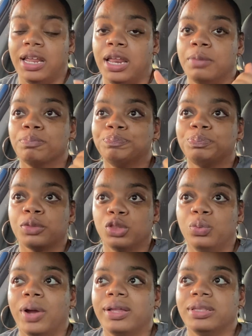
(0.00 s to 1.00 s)
And
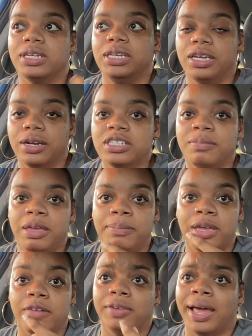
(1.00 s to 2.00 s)
throughout the years of me
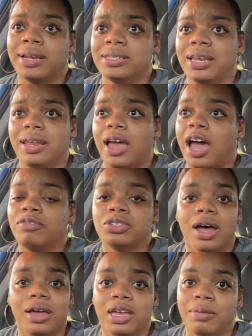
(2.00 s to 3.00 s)
being a flight attendant, I've
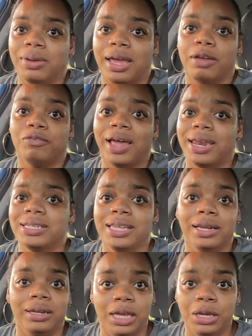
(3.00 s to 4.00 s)
taught him like flight
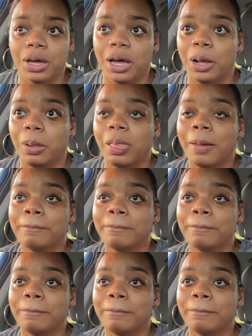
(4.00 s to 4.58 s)
attendant lingo.